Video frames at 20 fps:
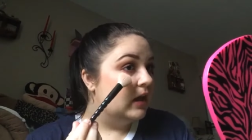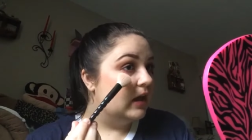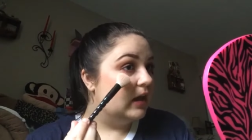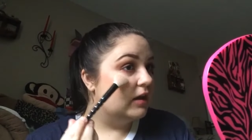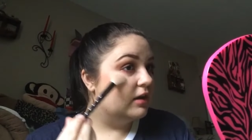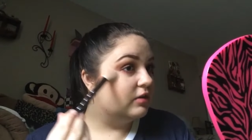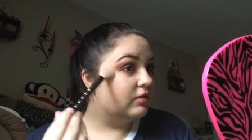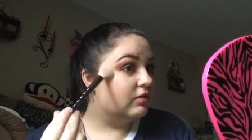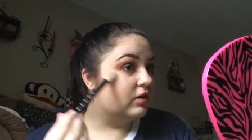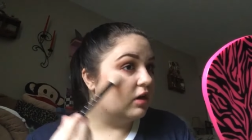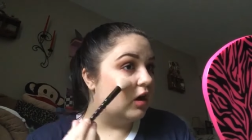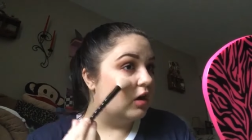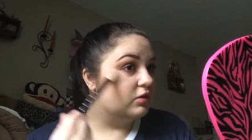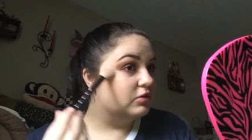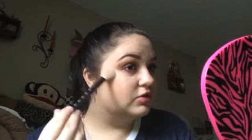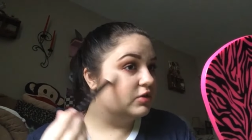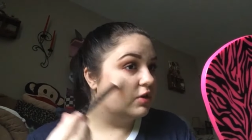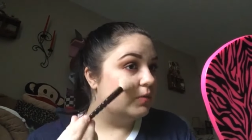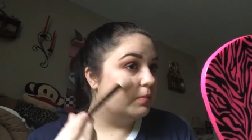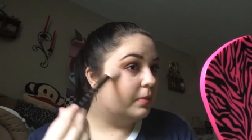And you can
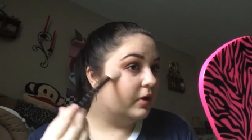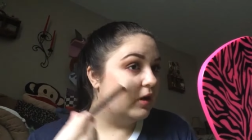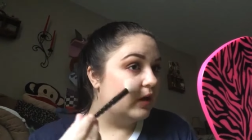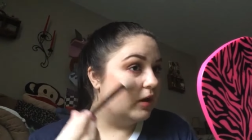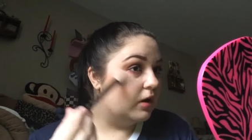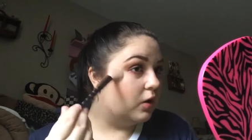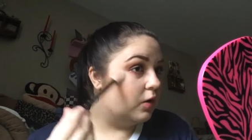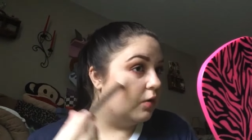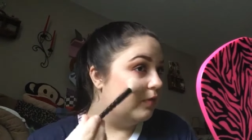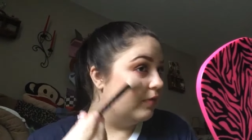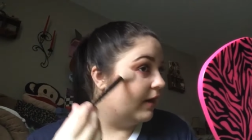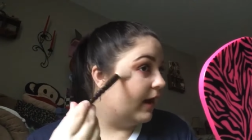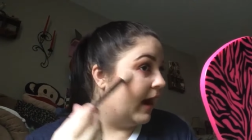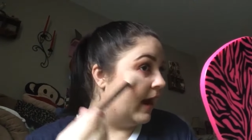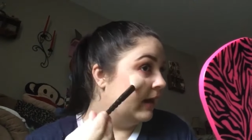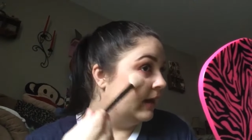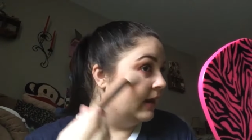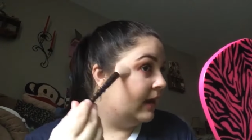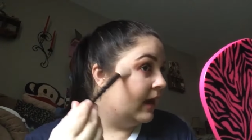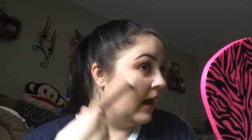also put it over
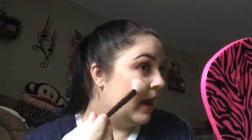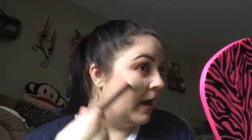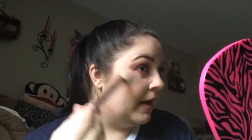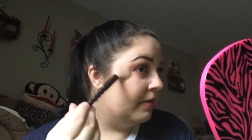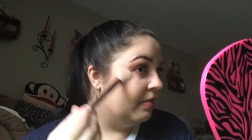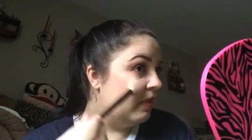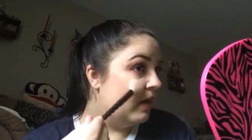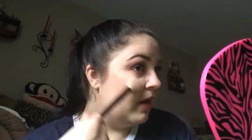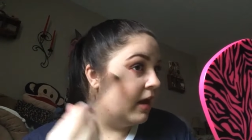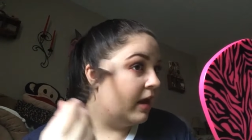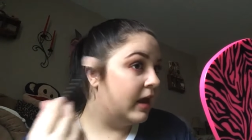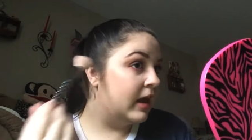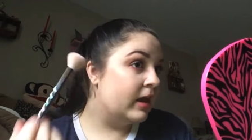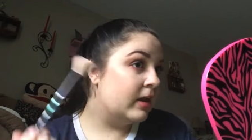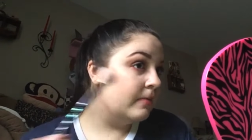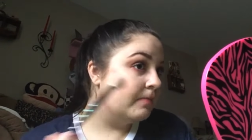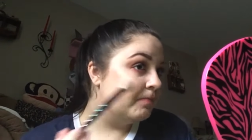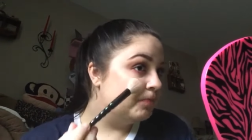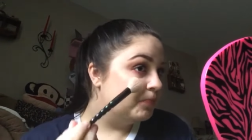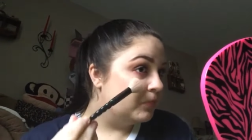any
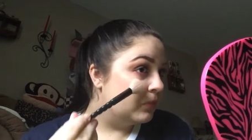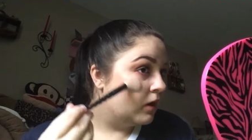highlight.